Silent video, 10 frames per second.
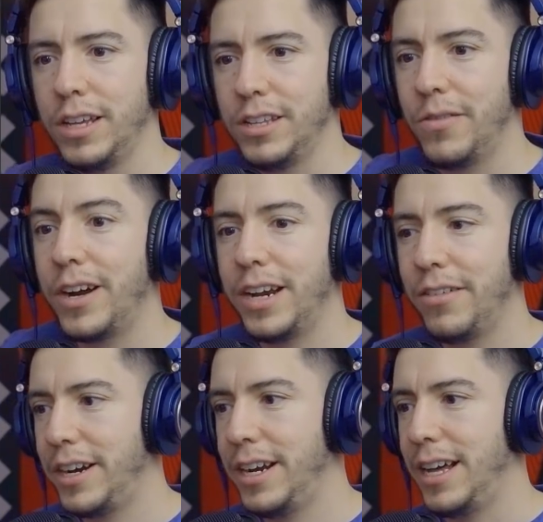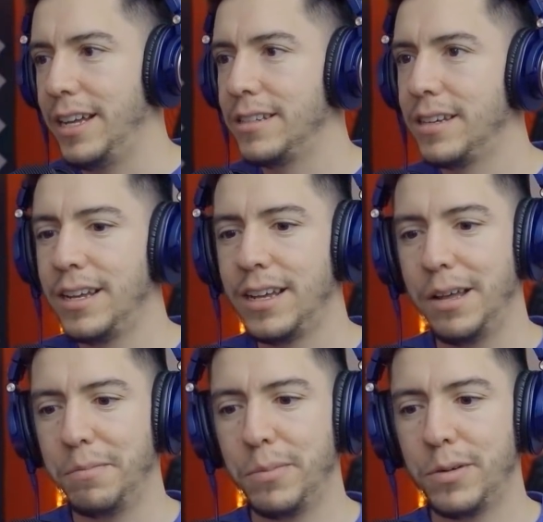It's very, very nice,
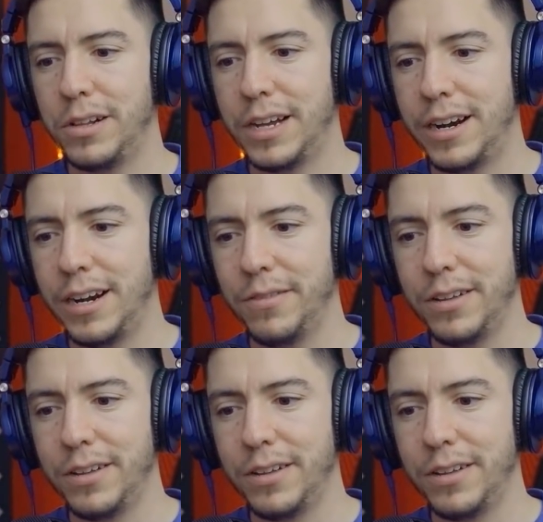and people are